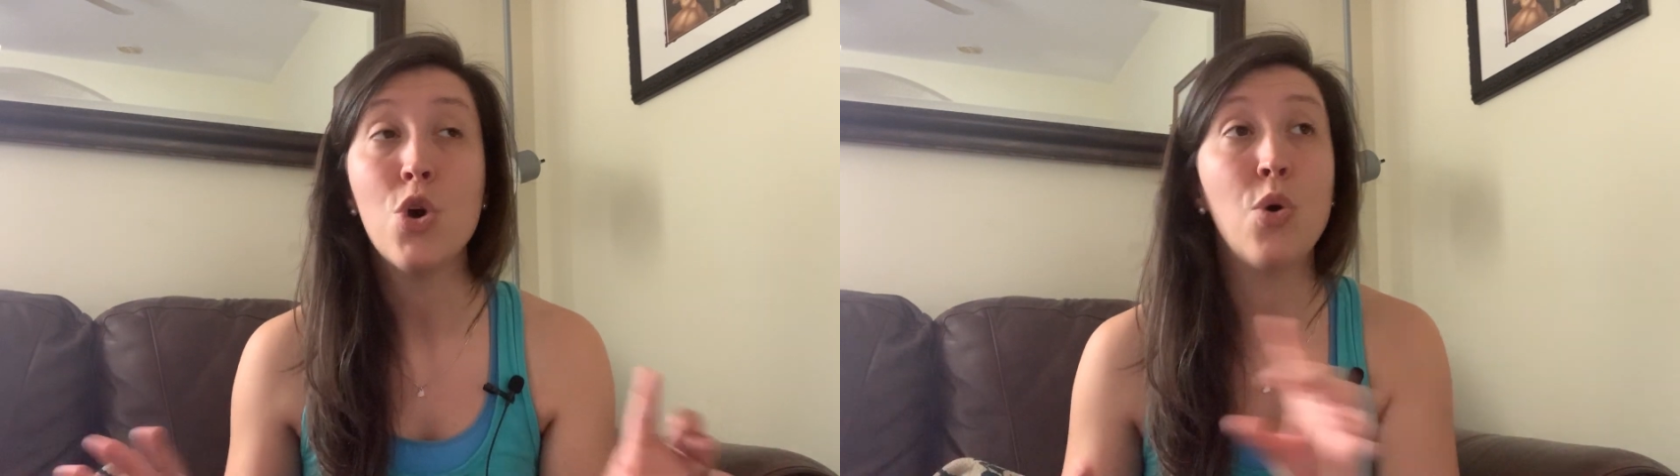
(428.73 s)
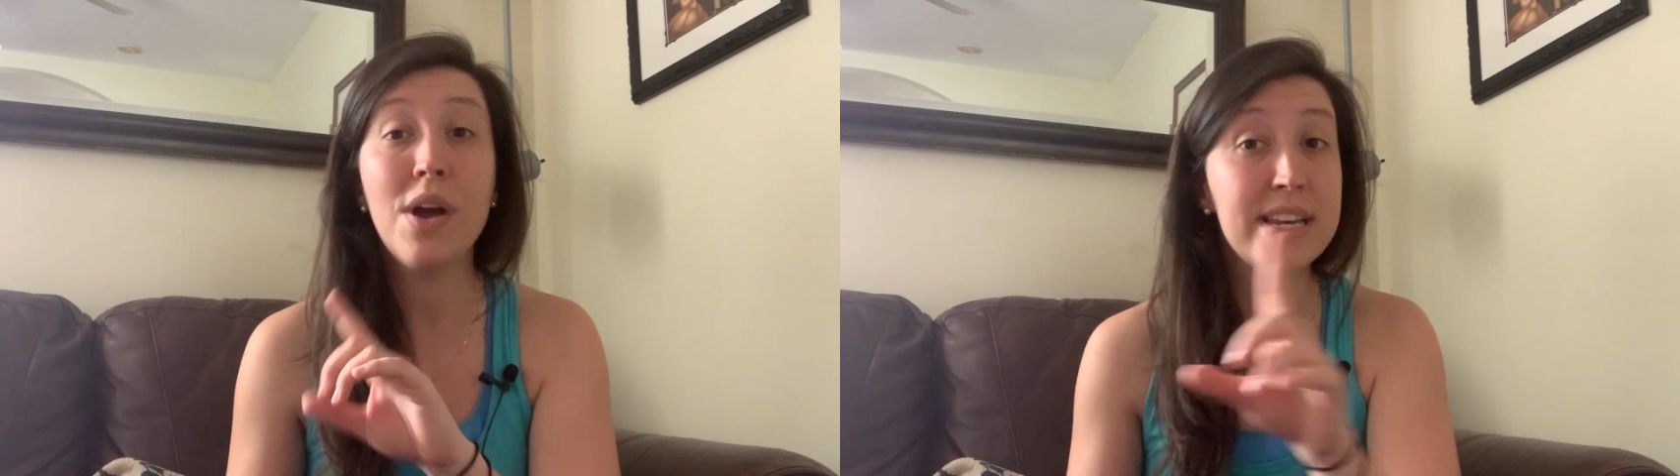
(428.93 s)

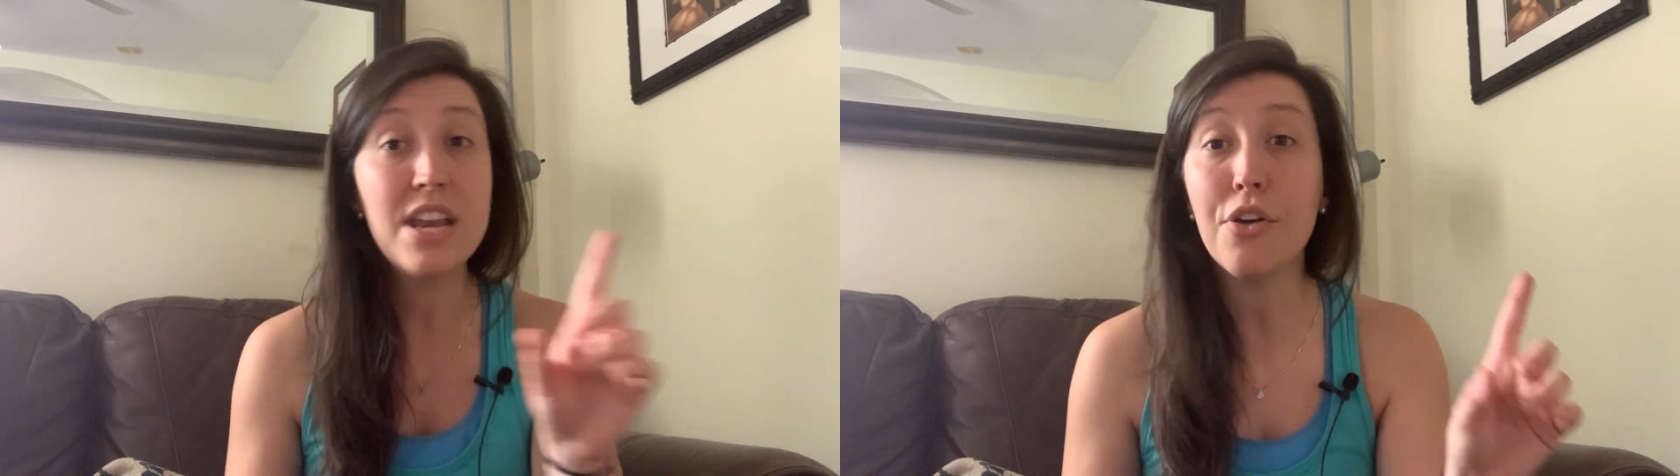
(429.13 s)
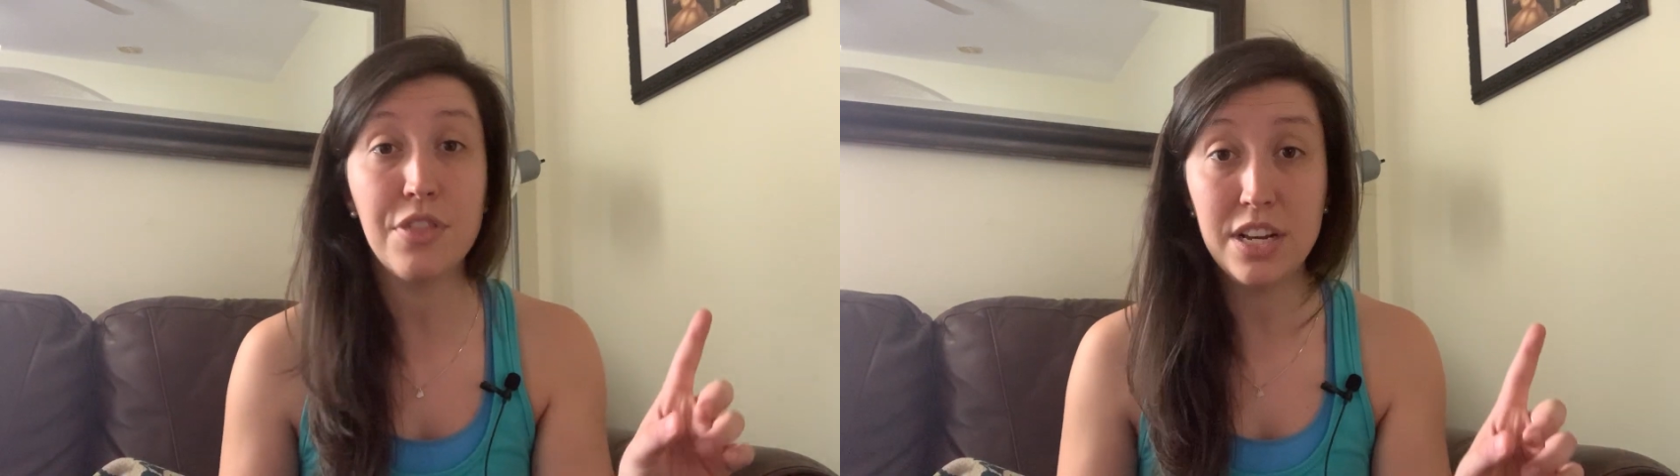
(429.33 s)
who had
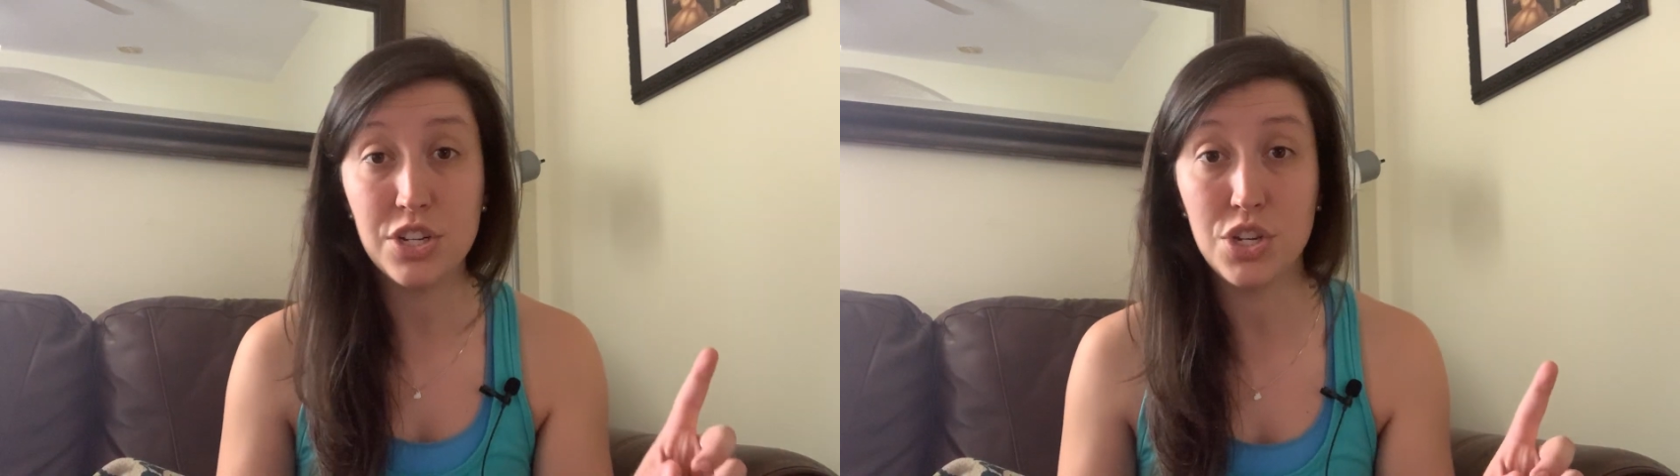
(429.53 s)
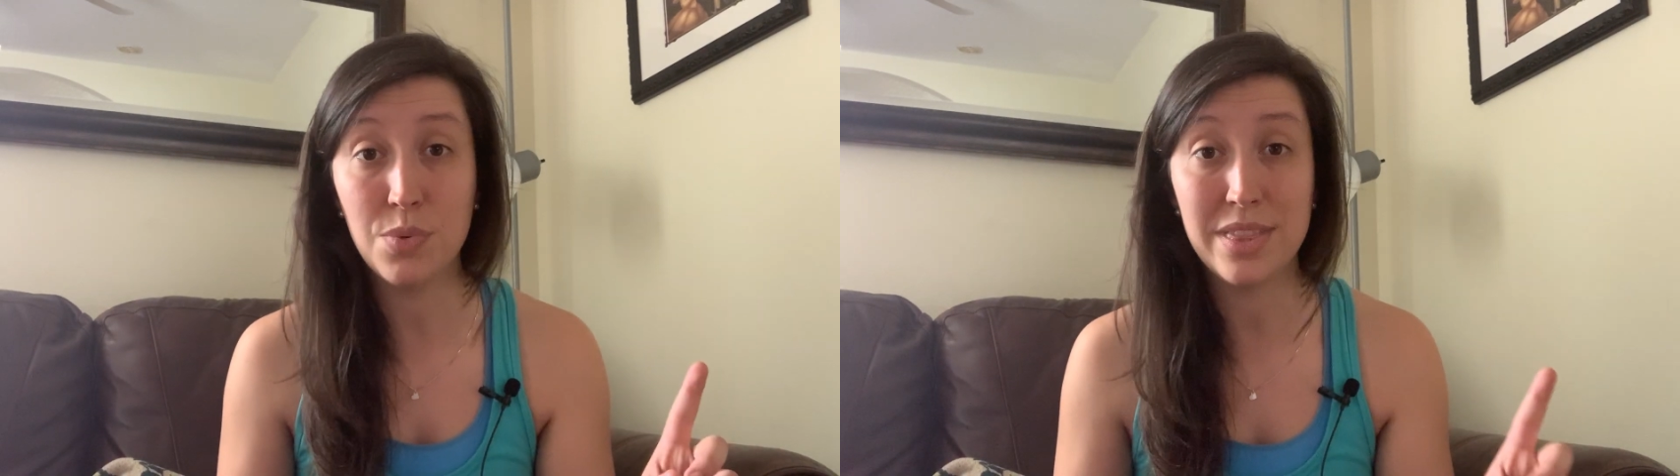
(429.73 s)
nothing to
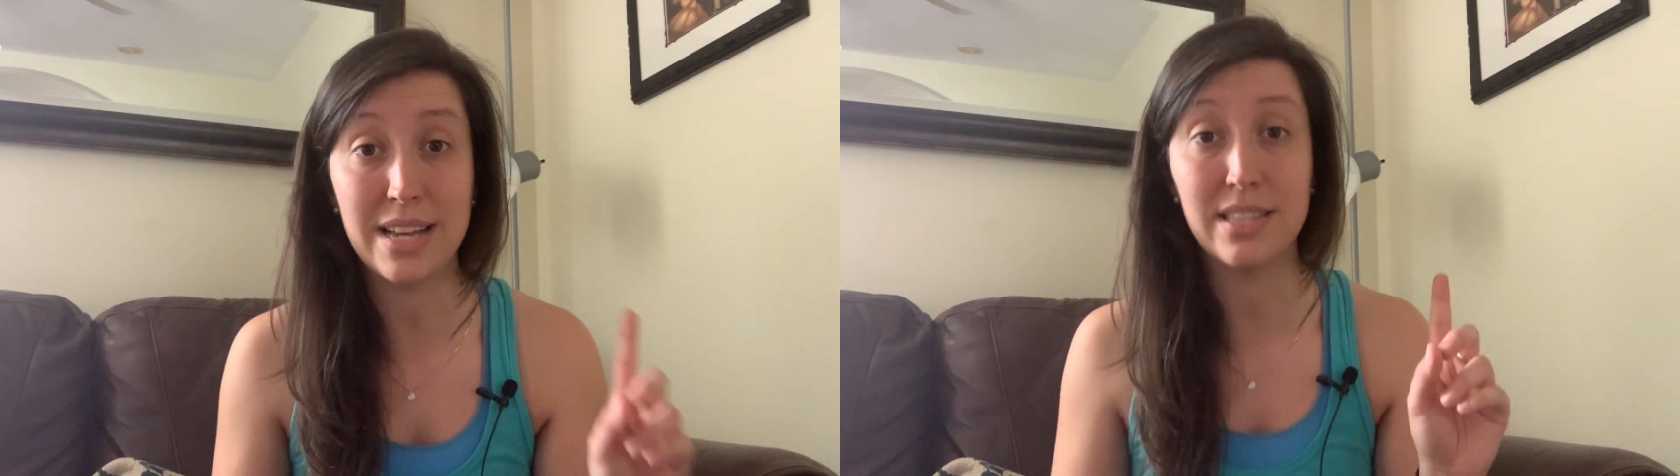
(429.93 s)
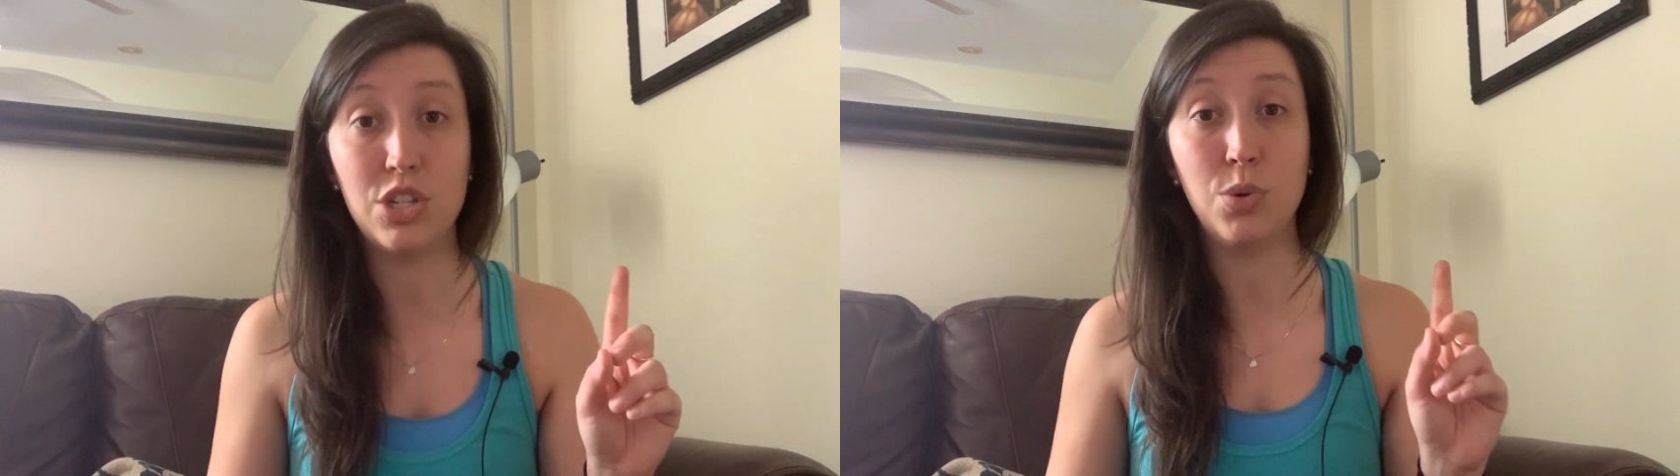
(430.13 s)
do with
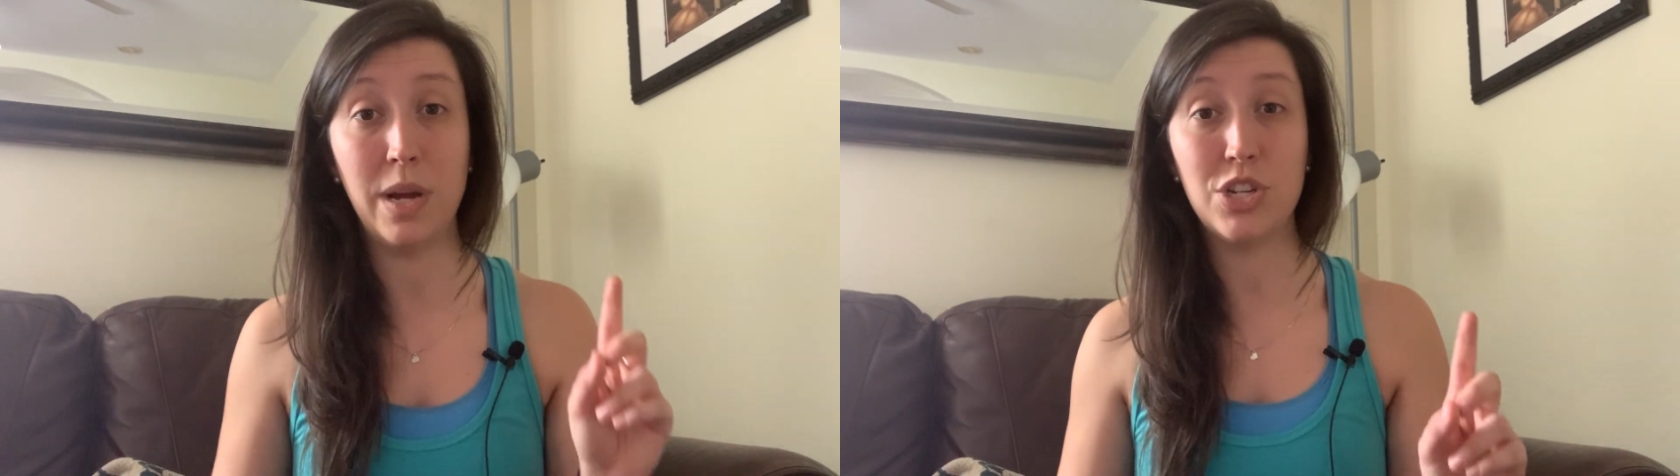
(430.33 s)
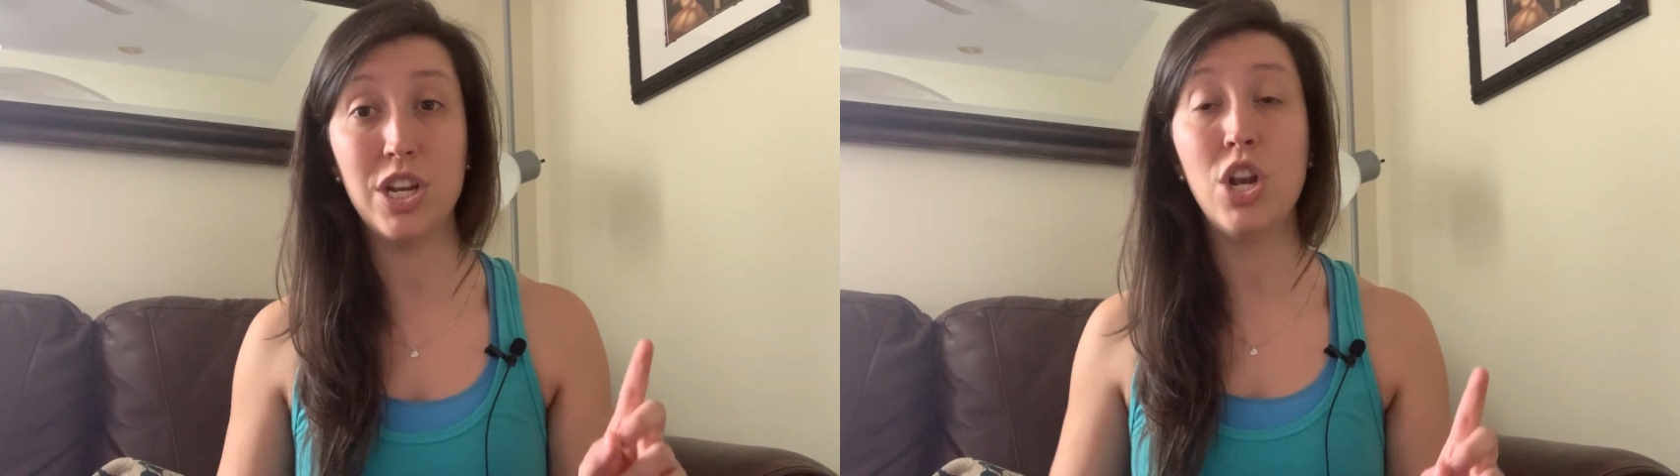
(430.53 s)
that
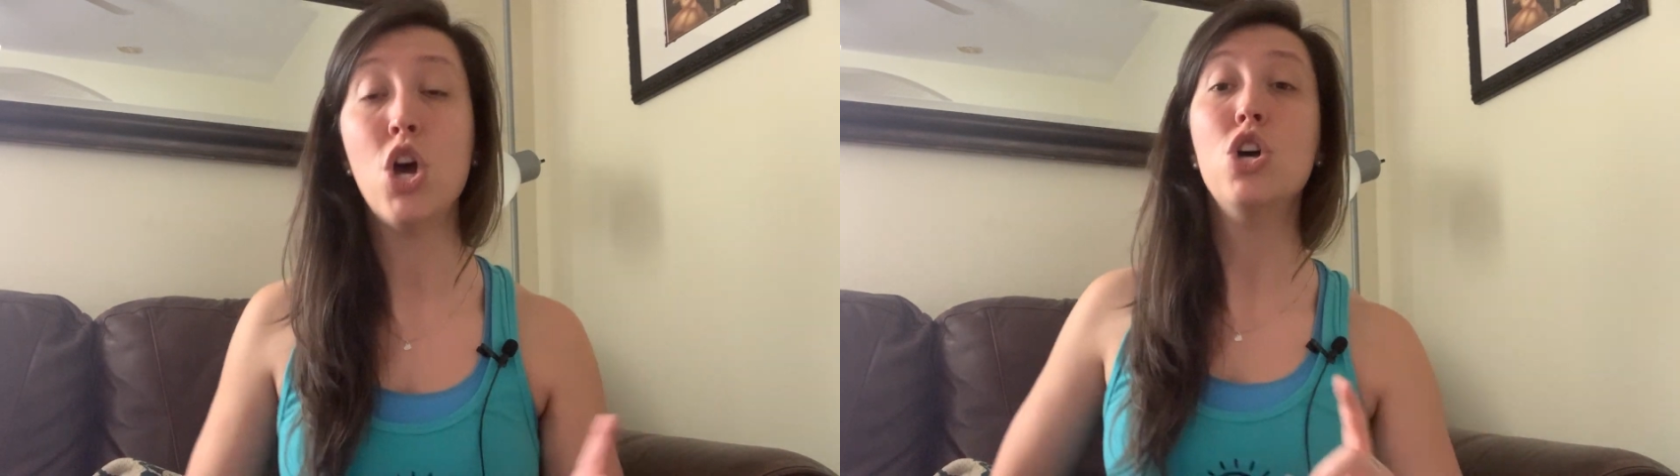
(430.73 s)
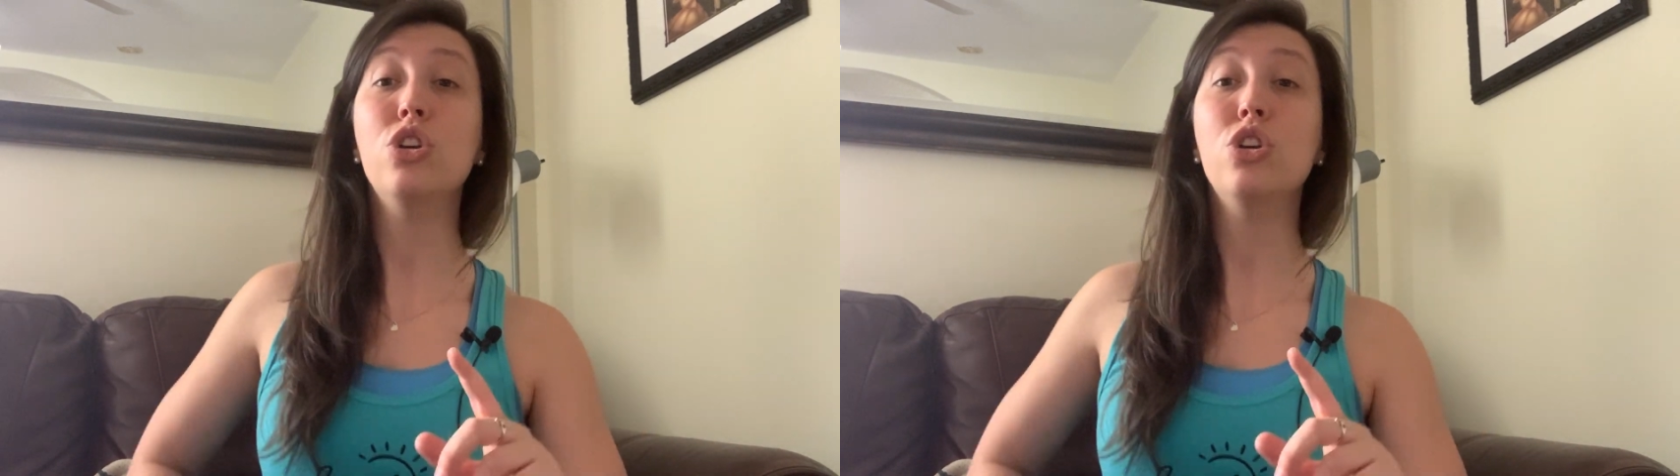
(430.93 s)
situation